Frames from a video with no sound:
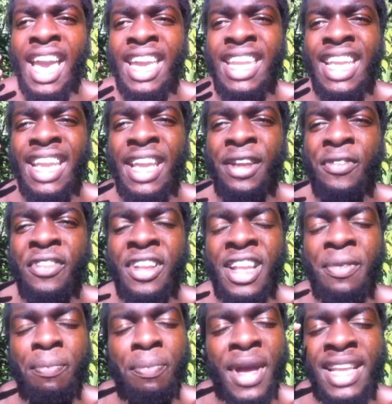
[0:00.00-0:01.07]
and it
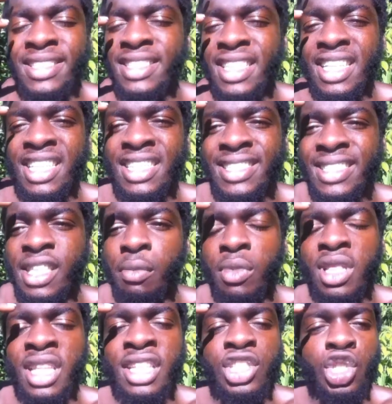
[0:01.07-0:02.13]
basically
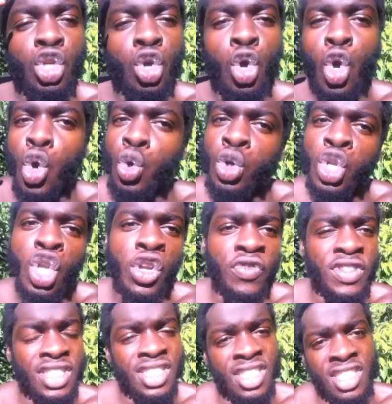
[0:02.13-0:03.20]
stimulates your whole
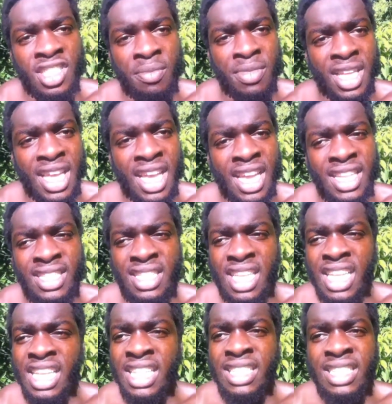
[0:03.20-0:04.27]
nervous system, guys.